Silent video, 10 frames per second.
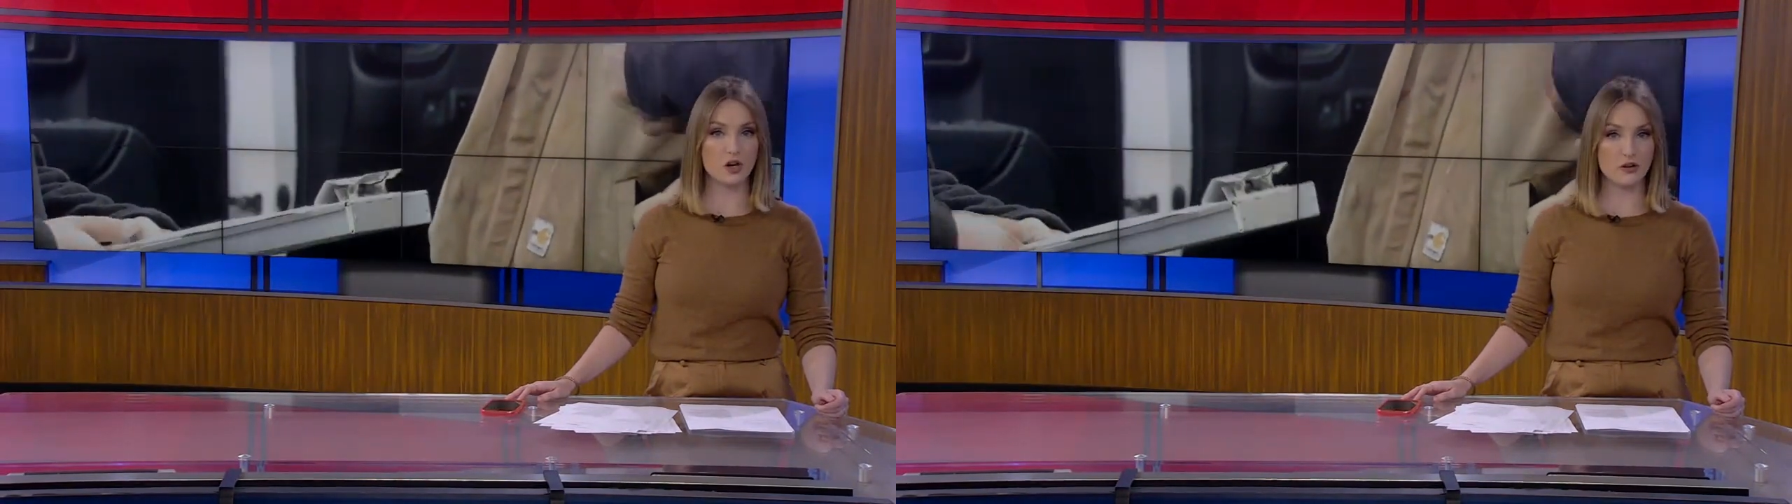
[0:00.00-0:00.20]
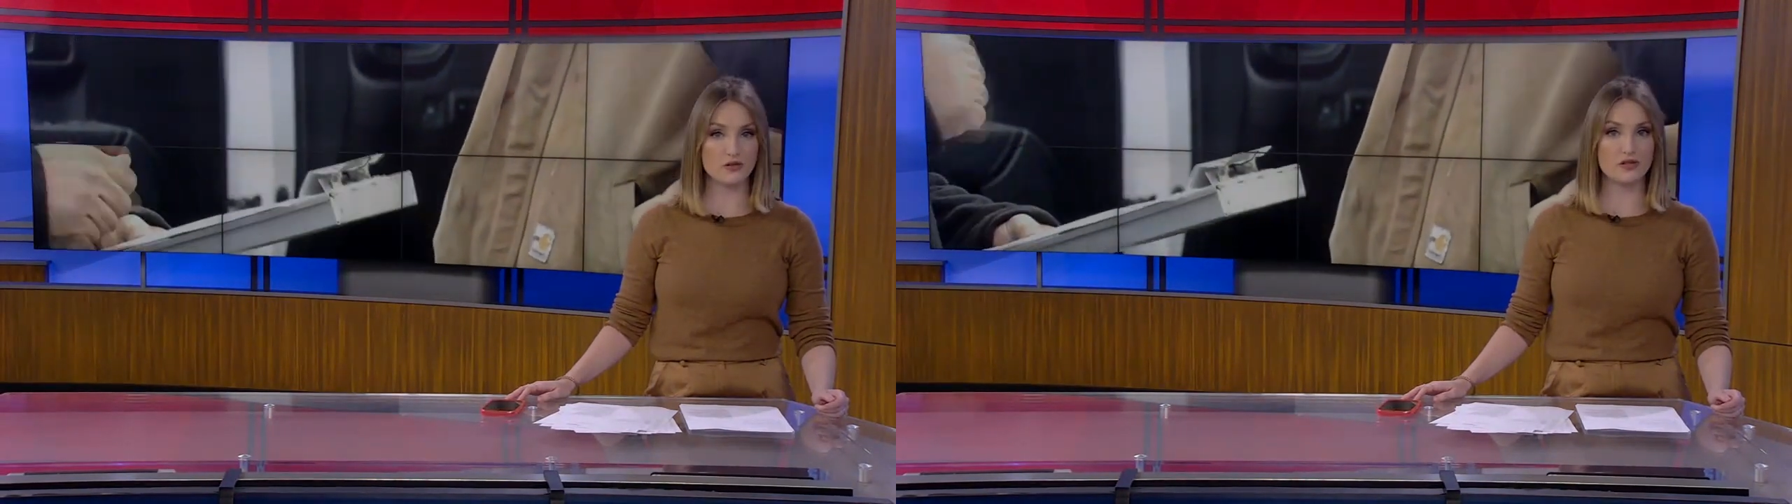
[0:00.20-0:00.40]

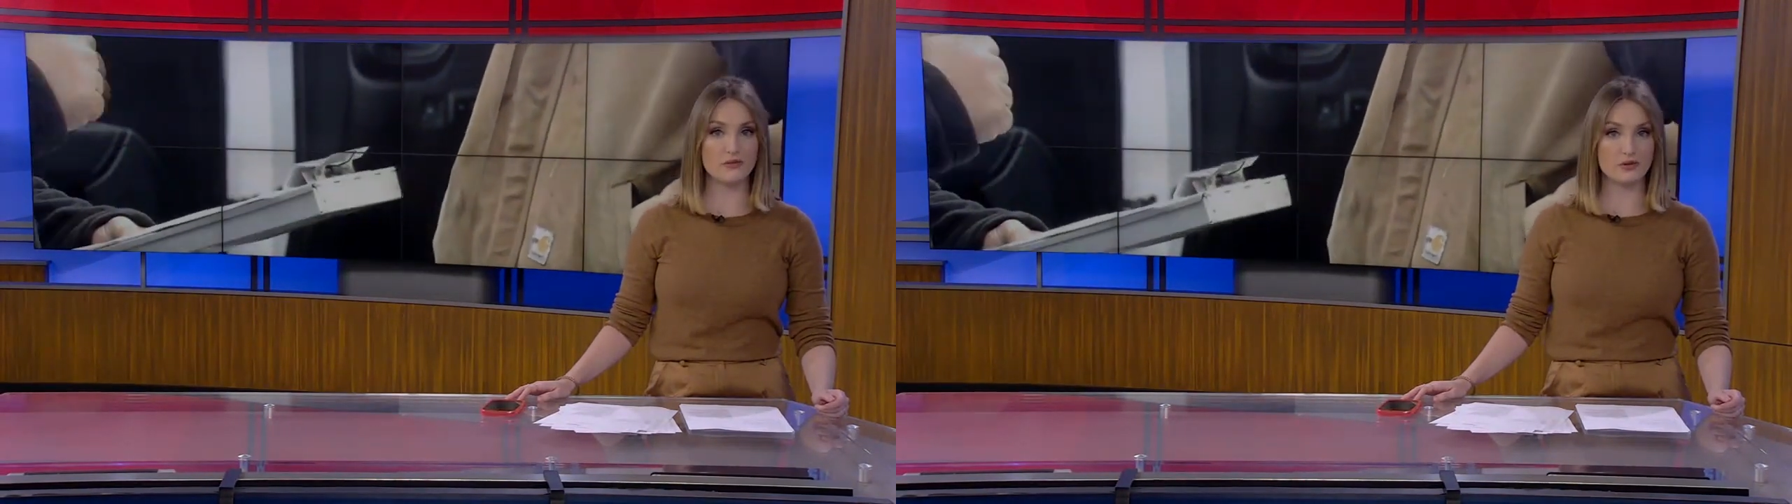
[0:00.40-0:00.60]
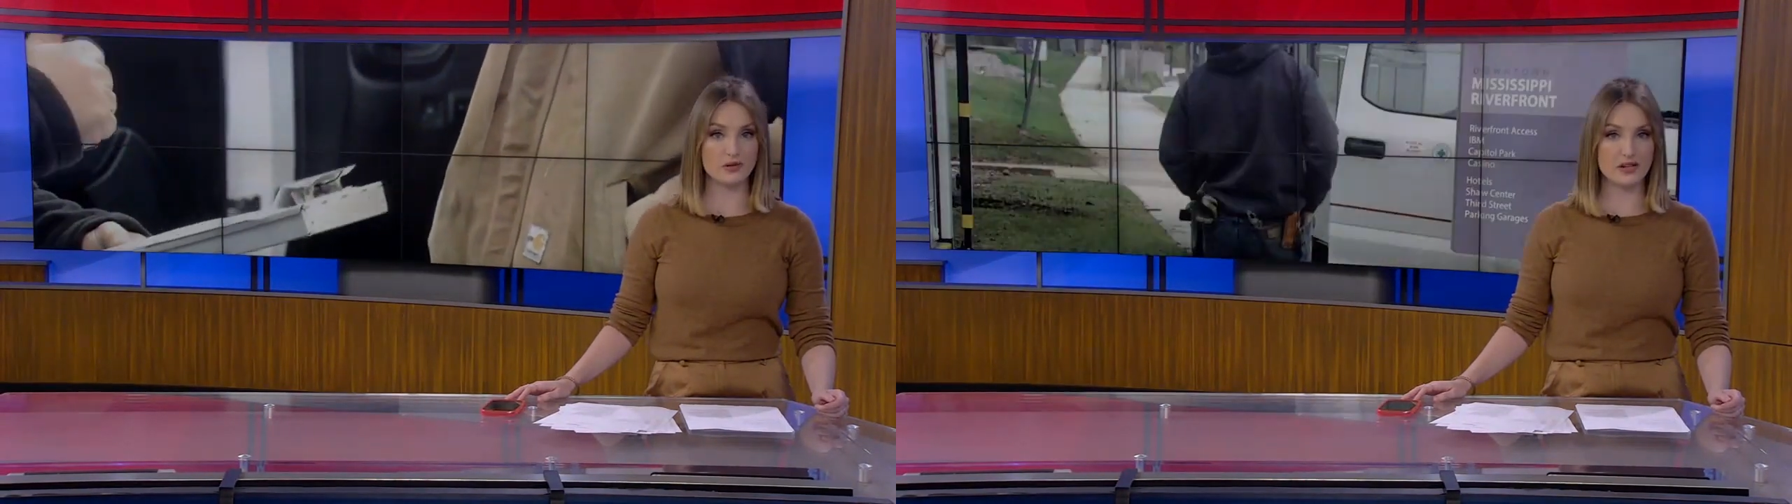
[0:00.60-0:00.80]
caused the
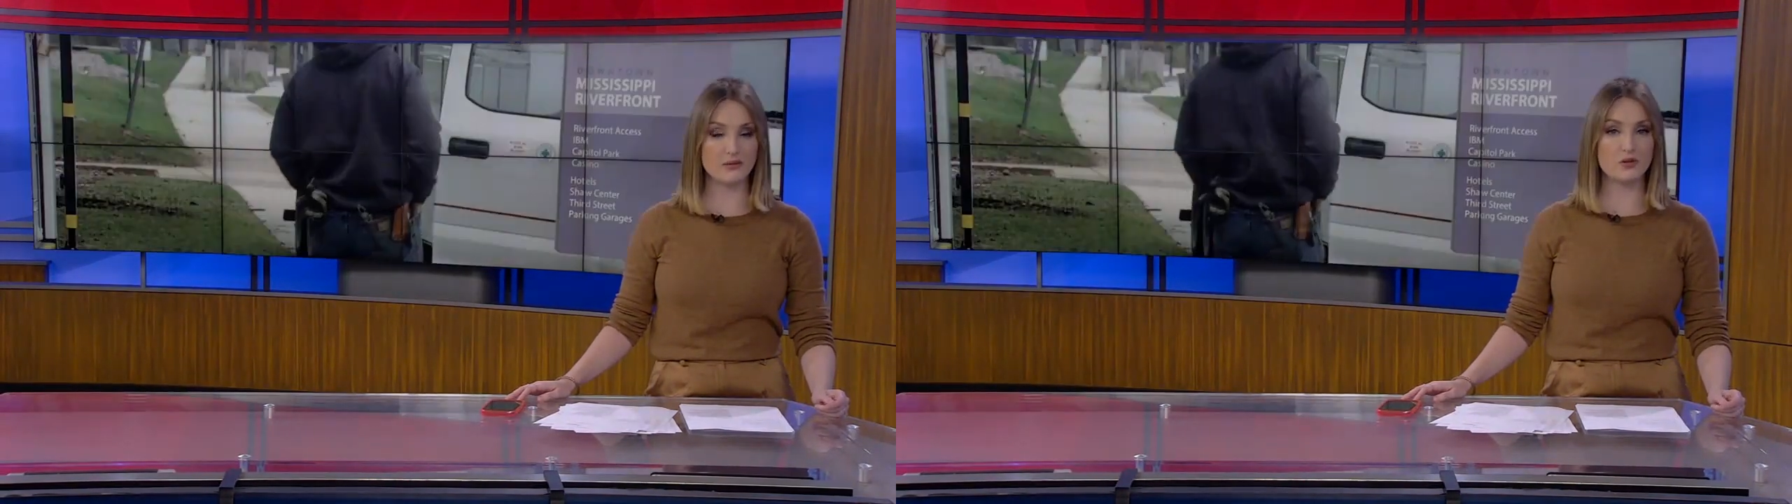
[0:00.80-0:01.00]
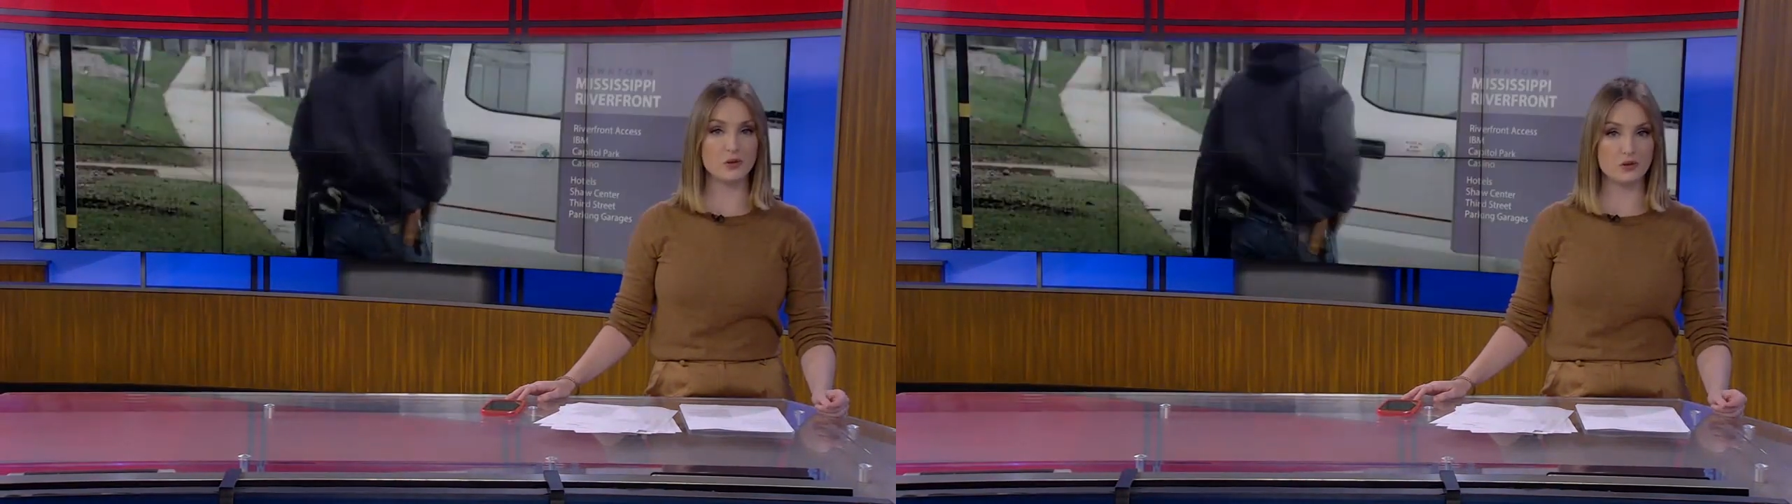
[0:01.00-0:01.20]

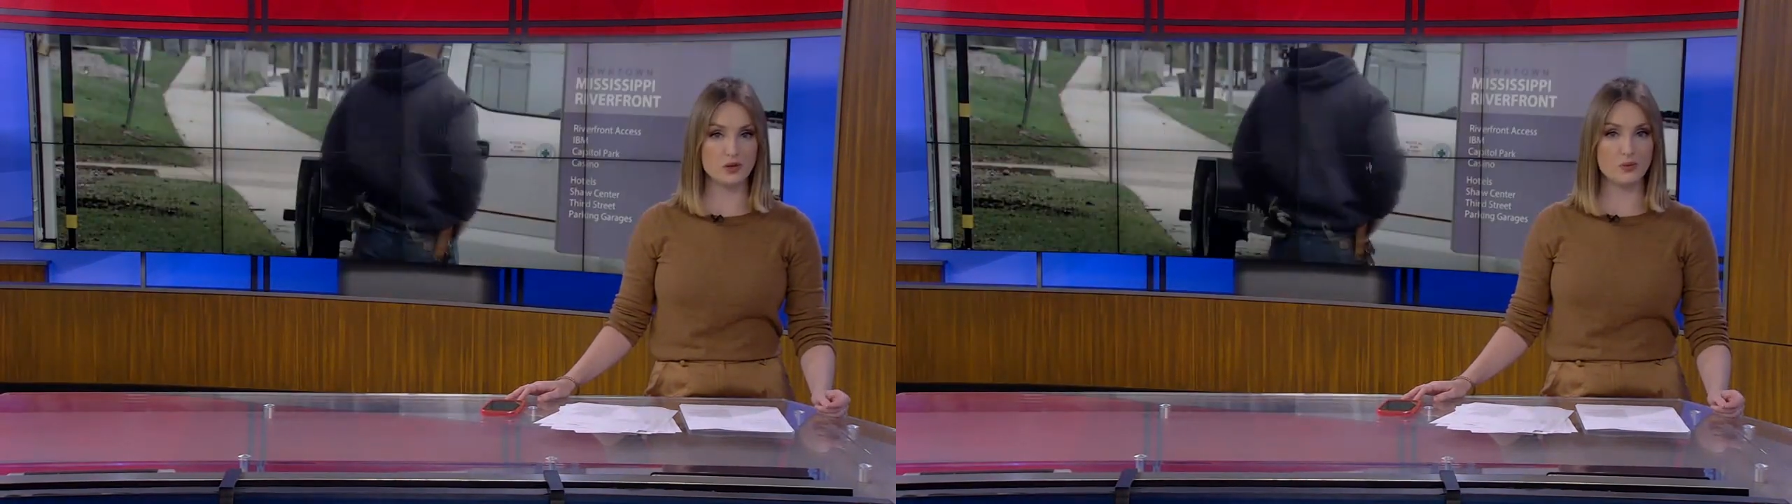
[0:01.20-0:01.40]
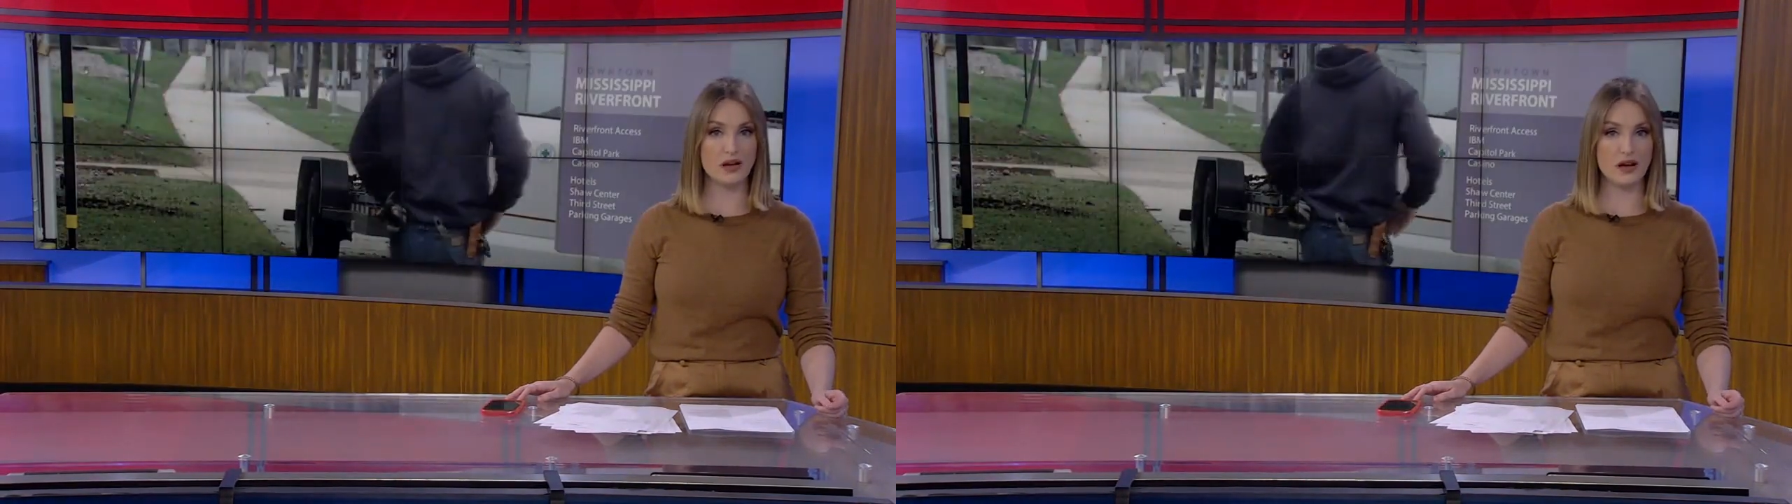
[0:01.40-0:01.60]
museum to
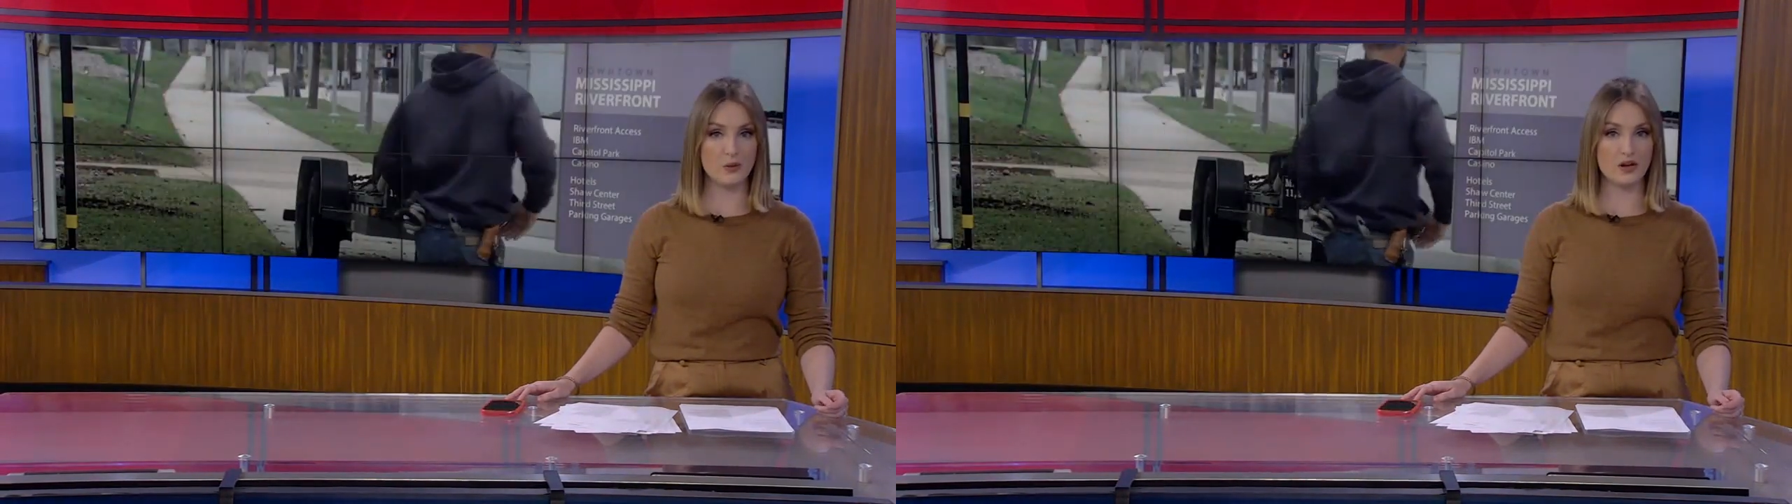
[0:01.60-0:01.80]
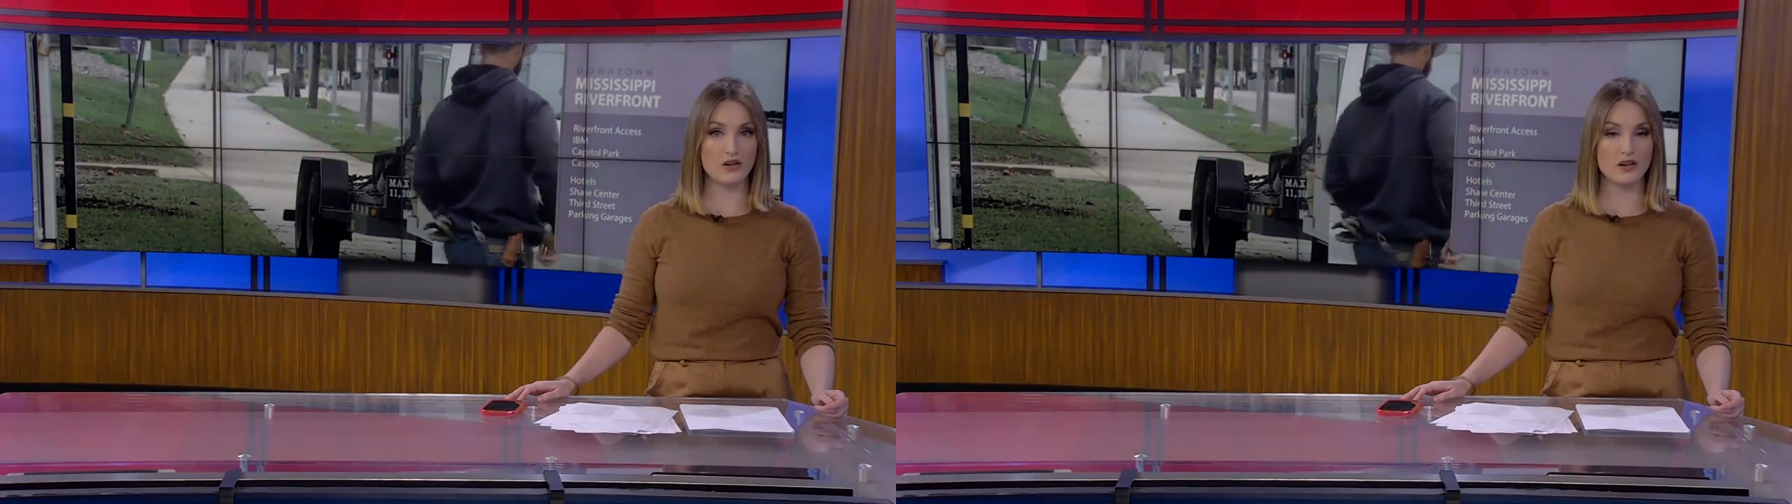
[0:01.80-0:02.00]
lose
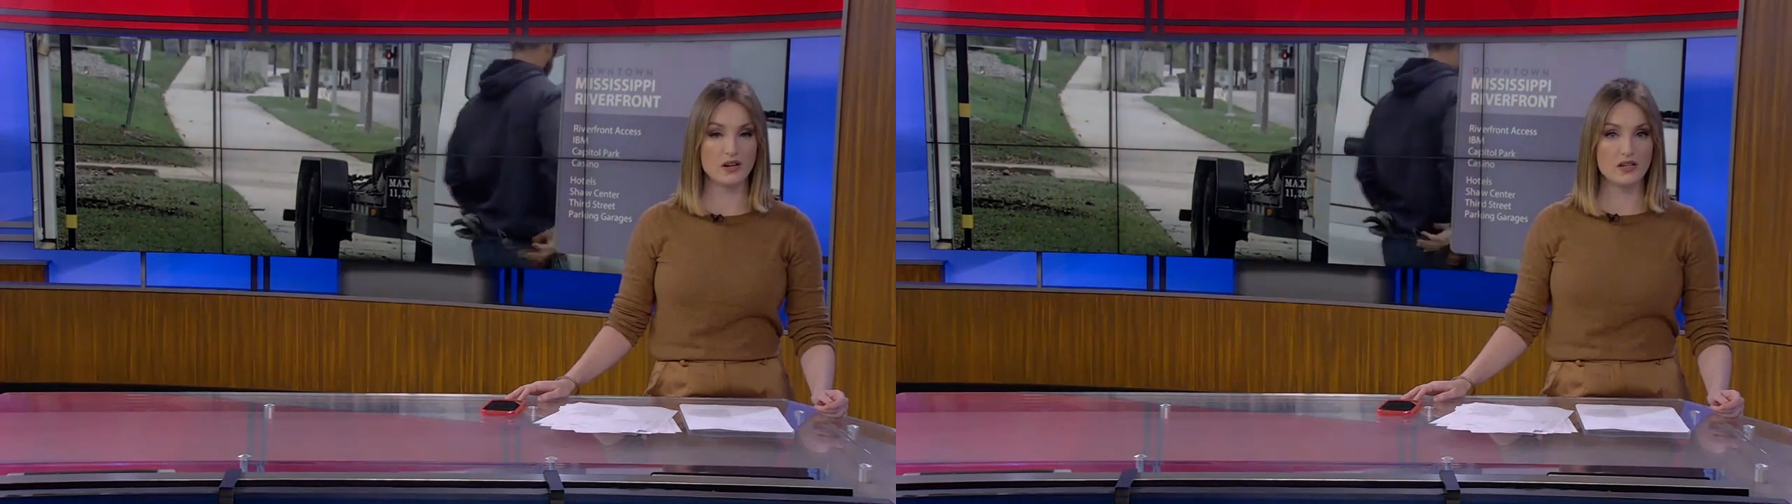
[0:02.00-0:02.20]
power,